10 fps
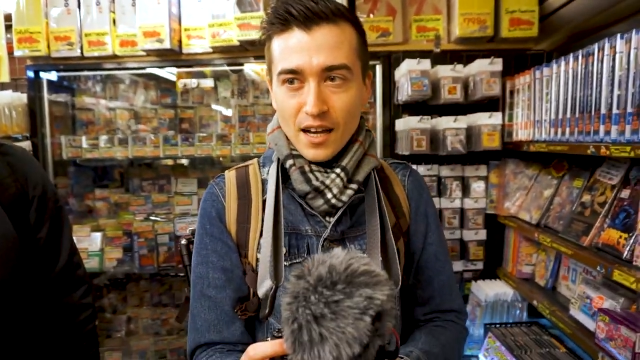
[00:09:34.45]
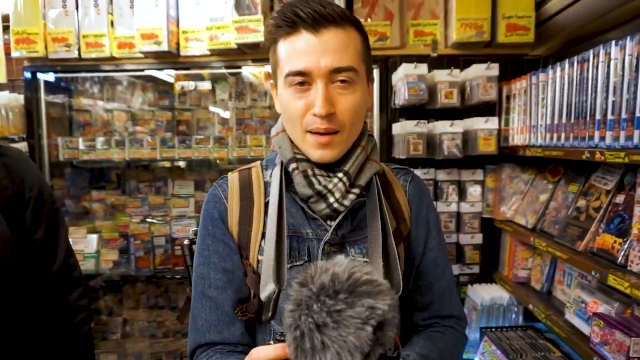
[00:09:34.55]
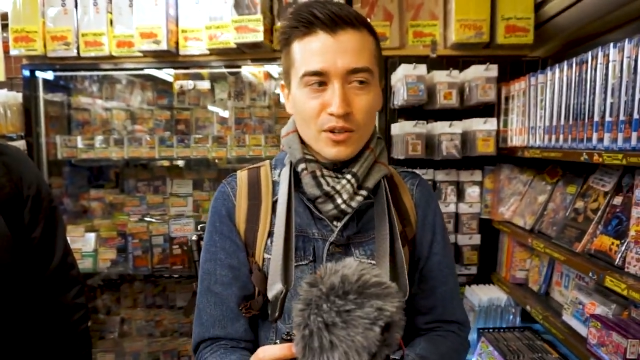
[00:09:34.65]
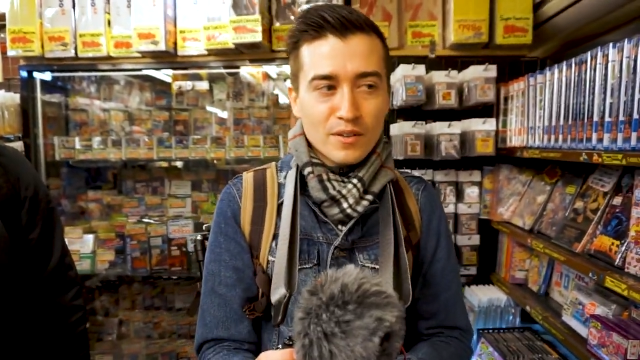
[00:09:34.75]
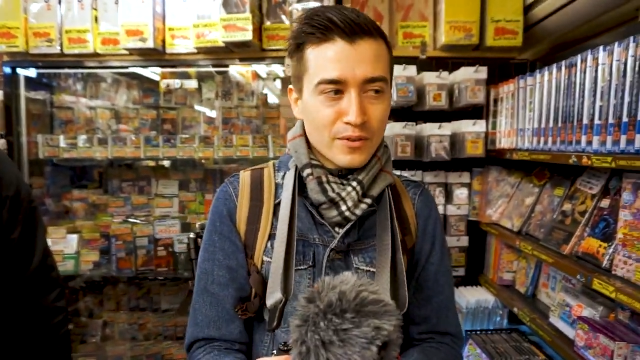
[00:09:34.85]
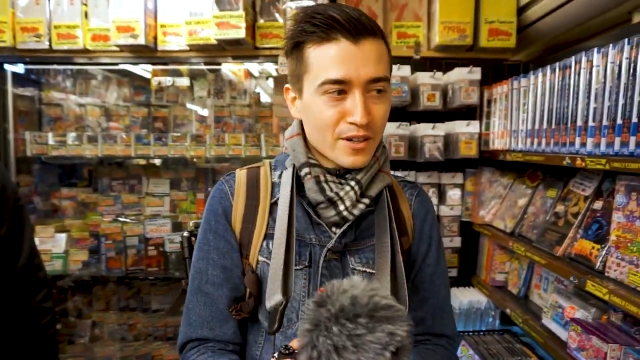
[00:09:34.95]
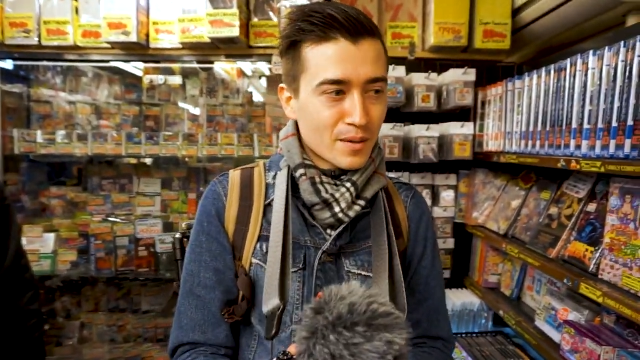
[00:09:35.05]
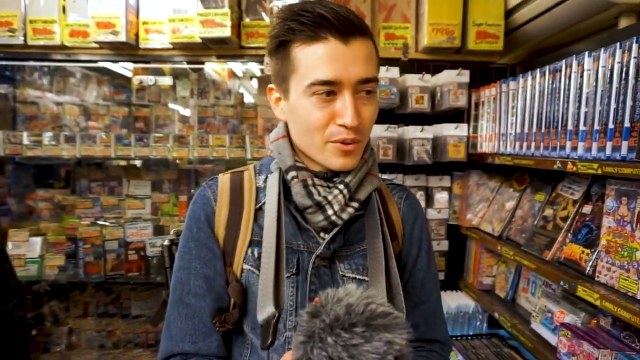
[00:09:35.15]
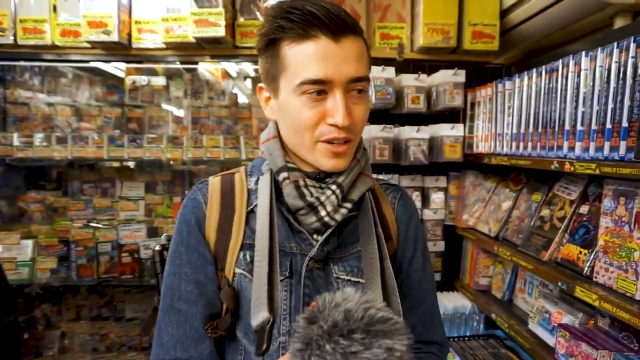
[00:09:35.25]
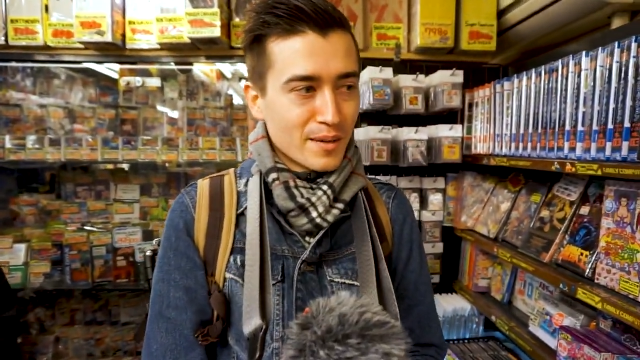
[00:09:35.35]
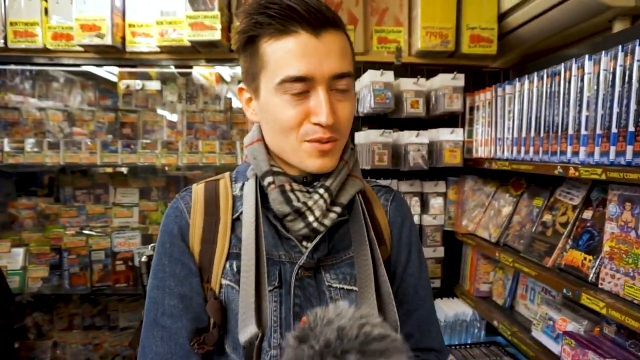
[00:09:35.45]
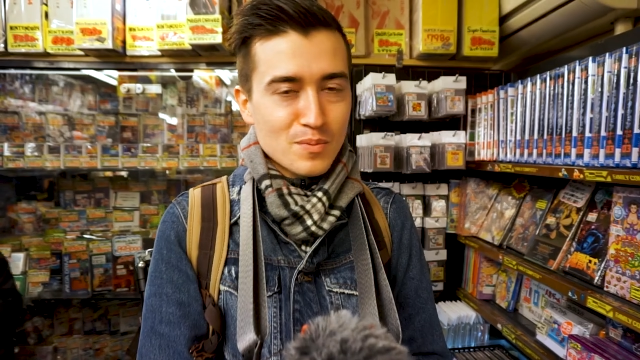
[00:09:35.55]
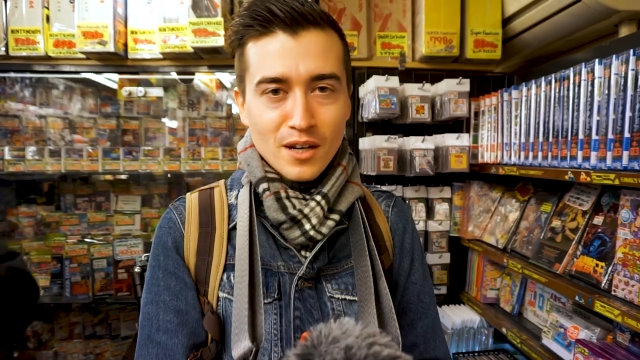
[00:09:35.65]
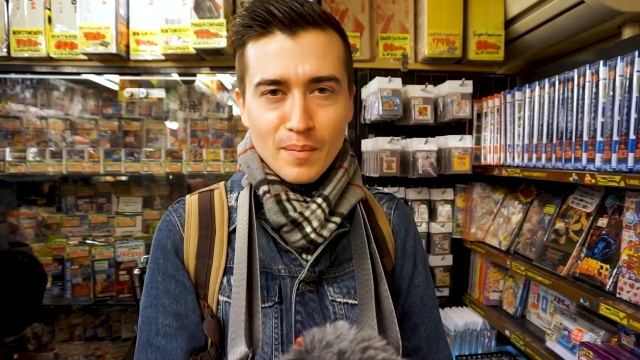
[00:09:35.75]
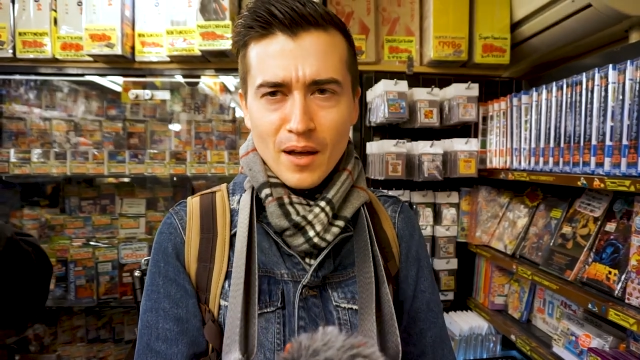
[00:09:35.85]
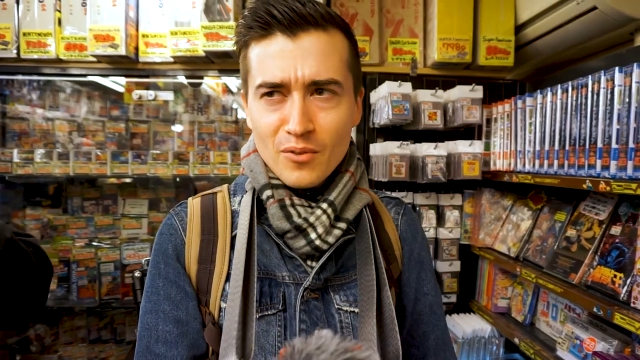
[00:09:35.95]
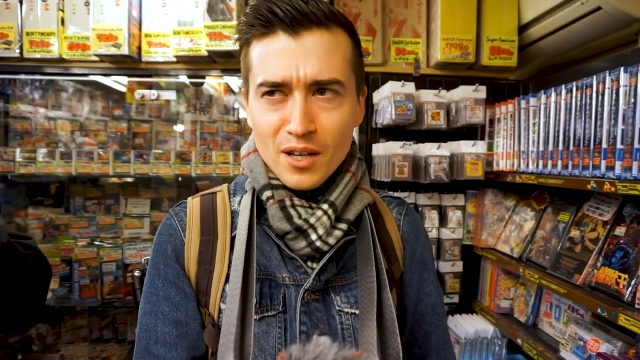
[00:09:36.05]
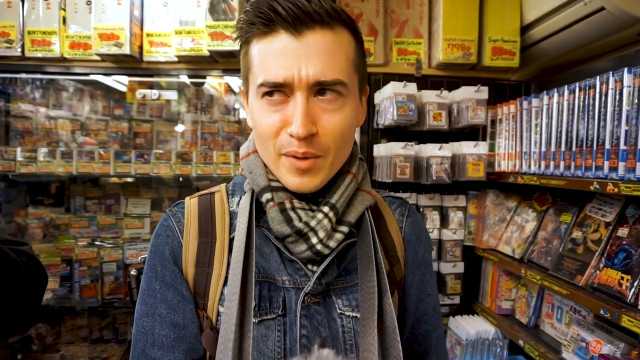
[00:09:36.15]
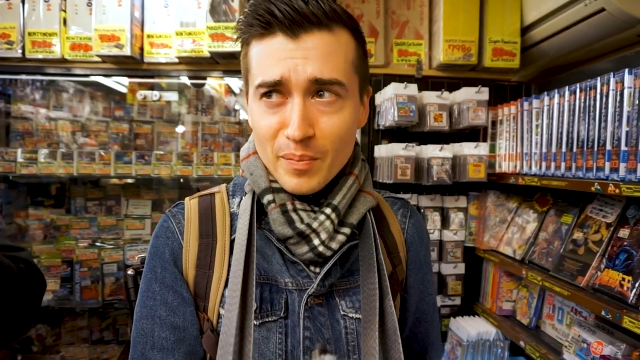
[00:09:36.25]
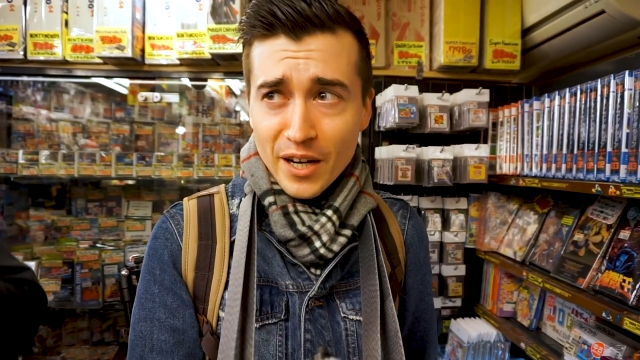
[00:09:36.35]
I am looking for a couple games, but I don't think
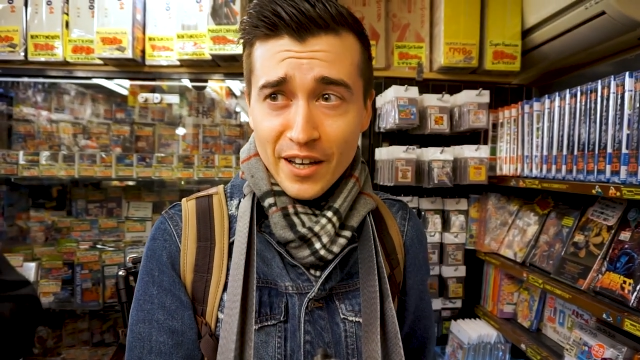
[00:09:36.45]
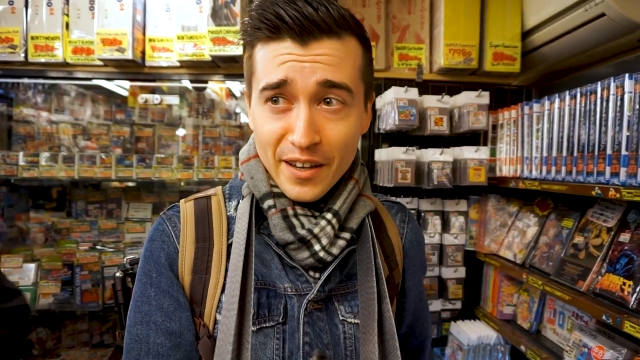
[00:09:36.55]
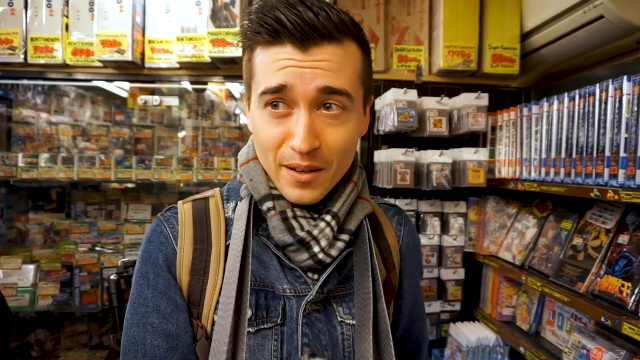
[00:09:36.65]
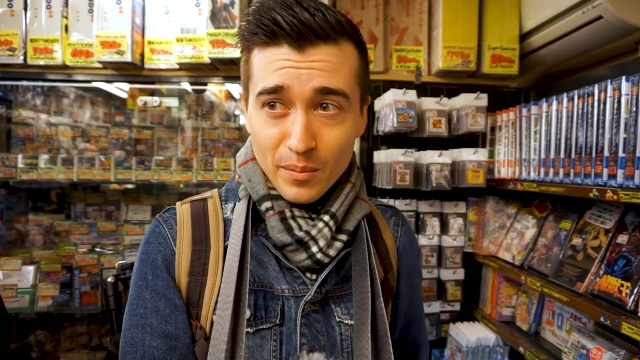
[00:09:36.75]
I'll be buying any,